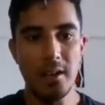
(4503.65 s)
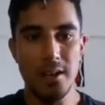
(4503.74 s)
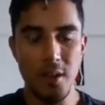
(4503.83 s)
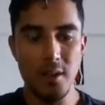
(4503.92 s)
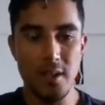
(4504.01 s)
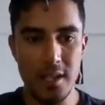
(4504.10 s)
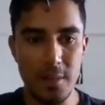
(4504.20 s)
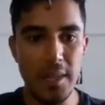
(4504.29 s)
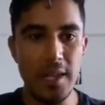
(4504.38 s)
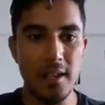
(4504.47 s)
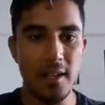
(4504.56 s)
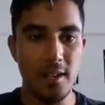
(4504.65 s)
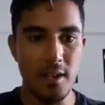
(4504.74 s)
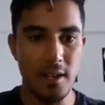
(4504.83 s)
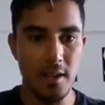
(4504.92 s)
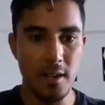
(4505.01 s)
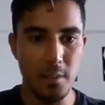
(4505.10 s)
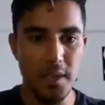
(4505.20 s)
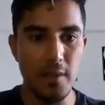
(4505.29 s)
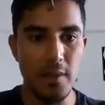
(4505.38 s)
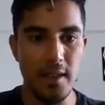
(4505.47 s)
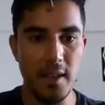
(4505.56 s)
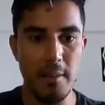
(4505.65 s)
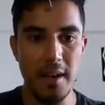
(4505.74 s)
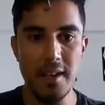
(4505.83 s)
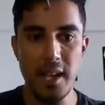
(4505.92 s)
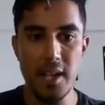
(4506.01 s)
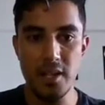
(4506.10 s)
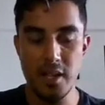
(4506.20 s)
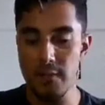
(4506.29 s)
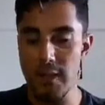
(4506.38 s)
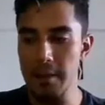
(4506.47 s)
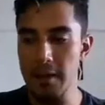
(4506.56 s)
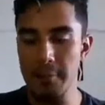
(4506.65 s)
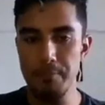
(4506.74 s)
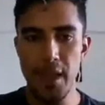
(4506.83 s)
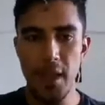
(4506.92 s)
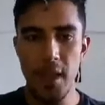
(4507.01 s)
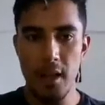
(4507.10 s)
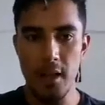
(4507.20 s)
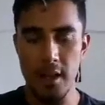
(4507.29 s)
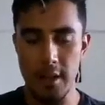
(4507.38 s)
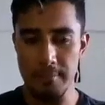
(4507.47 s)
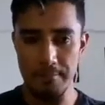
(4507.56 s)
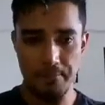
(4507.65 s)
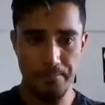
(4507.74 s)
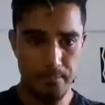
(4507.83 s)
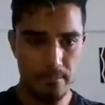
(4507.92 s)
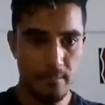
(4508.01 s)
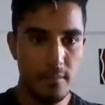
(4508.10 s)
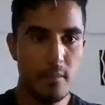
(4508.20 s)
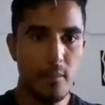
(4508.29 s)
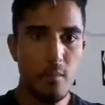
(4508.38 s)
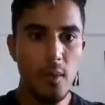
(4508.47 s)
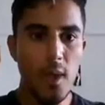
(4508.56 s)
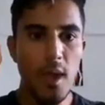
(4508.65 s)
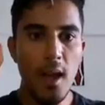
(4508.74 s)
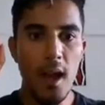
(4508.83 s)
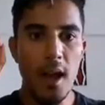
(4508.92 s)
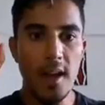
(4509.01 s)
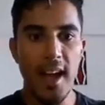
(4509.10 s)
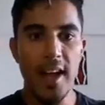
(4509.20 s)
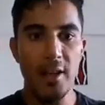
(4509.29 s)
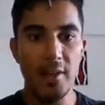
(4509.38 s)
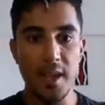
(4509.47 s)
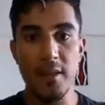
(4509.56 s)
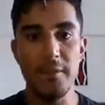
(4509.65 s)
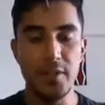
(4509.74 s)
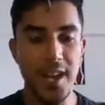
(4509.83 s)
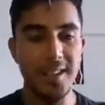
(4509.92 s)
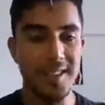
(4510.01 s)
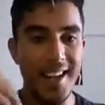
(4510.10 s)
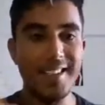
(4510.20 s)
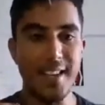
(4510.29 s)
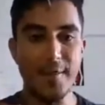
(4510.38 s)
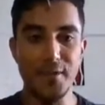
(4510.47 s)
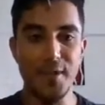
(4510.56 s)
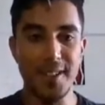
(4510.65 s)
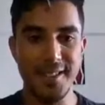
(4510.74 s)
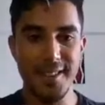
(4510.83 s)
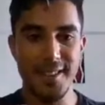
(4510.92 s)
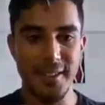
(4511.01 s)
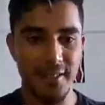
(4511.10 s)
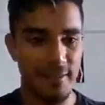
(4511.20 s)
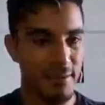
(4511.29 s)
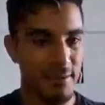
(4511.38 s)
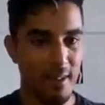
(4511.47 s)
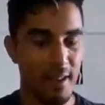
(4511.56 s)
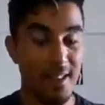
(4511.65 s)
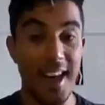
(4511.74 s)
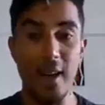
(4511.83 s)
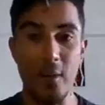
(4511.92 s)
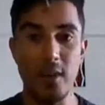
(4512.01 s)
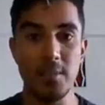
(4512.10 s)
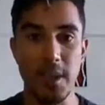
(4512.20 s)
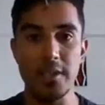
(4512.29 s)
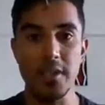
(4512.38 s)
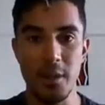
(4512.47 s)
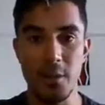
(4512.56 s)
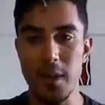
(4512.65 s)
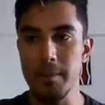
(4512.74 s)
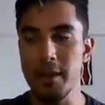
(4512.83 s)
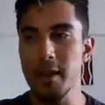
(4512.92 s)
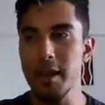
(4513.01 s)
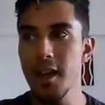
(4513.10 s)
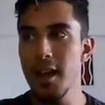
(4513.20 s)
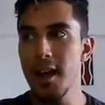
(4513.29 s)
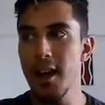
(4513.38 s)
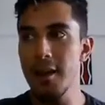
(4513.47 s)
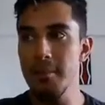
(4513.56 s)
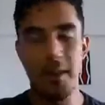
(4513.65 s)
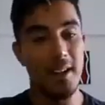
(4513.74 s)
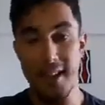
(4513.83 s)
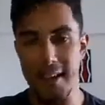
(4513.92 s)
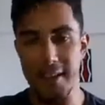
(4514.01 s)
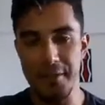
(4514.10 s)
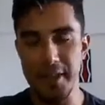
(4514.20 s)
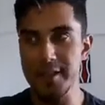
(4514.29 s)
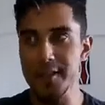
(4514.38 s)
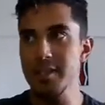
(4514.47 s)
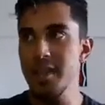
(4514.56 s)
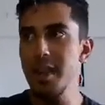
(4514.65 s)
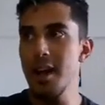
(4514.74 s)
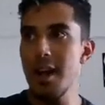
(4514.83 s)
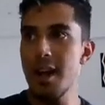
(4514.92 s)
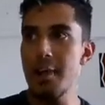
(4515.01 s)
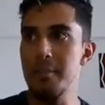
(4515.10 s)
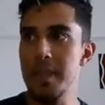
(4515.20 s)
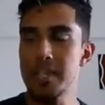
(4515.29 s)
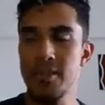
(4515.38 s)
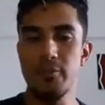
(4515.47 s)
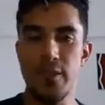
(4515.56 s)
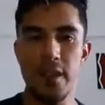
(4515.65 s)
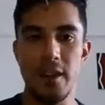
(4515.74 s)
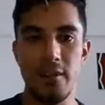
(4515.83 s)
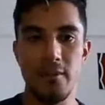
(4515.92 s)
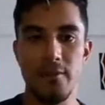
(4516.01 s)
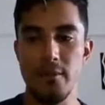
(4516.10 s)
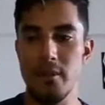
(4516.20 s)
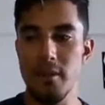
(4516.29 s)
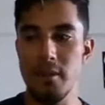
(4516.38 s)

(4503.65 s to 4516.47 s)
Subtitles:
So speaking to your specific thing about engaging in the feminine, a guy who self-ejects, and I self-ejected a lot, especially with women, but in a lot of things, is a fear of